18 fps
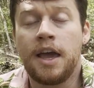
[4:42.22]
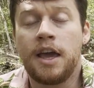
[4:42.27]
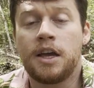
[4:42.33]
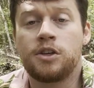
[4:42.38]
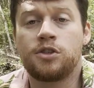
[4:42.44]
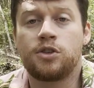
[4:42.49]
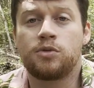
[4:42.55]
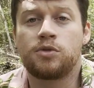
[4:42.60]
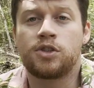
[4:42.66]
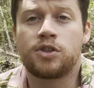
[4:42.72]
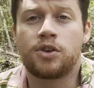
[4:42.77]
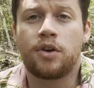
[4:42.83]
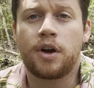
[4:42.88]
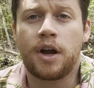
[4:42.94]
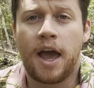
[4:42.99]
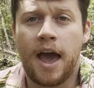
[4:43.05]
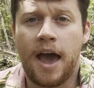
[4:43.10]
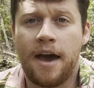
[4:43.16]
is you
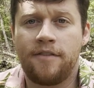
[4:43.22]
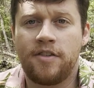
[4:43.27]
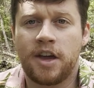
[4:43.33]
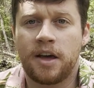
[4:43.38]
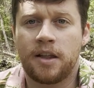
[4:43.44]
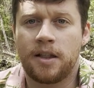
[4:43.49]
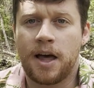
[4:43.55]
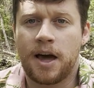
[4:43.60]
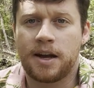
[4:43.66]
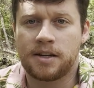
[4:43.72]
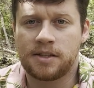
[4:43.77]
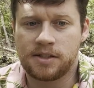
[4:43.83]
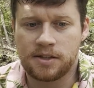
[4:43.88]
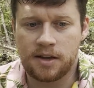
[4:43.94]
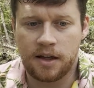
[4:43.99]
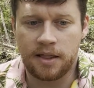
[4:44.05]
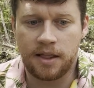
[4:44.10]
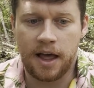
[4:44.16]
start having a lot of
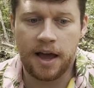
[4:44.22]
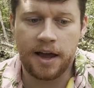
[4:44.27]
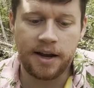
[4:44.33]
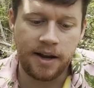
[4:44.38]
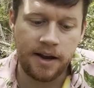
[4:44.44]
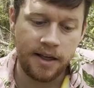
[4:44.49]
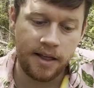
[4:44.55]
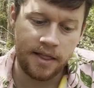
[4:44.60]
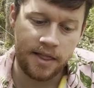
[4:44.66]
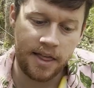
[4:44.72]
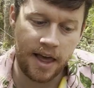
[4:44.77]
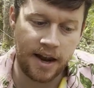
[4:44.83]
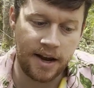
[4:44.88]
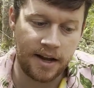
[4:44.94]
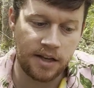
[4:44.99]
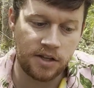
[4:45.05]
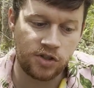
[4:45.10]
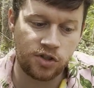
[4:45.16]
sunlight that
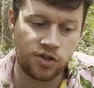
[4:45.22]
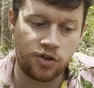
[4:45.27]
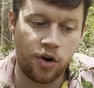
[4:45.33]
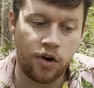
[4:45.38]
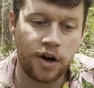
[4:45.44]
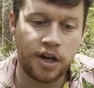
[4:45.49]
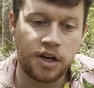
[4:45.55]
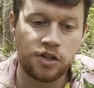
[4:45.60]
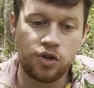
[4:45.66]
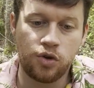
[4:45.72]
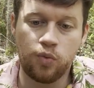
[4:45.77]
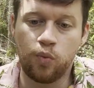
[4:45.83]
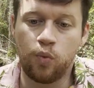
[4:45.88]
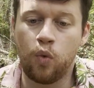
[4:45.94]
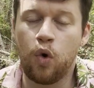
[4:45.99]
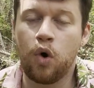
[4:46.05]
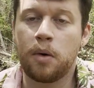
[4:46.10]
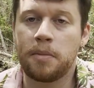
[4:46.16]
is starting to
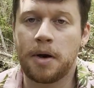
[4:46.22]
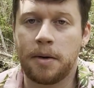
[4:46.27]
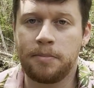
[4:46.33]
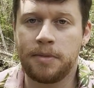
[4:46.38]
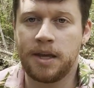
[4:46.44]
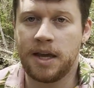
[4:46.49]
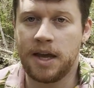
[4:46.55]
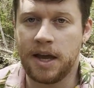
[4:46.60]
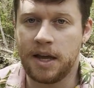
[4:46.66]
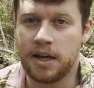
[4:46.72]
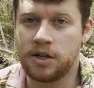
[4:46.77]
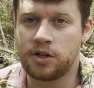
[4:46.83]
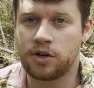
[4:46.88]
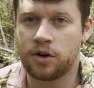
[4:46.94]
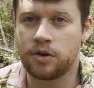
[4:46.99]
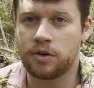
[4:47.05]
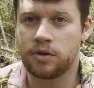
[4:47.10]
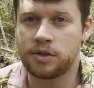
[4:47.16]
warm up the
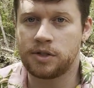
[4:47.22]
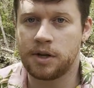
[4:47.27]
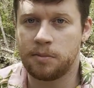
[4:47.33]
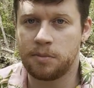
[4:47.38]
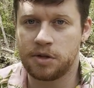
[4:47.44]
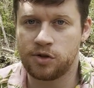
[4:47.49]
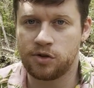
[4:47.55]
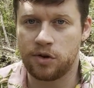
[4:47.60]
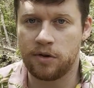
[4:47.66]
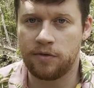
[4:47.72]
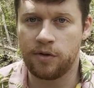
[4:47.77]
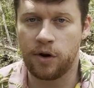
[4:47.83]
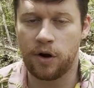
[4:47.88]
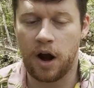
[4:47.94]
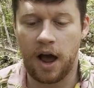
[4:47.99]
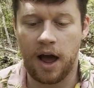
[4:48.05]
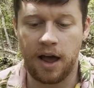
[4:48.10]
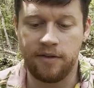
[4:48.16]
internal temperature of your
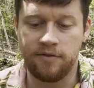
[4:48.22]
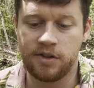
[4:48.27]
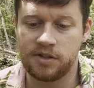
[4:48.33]
hive.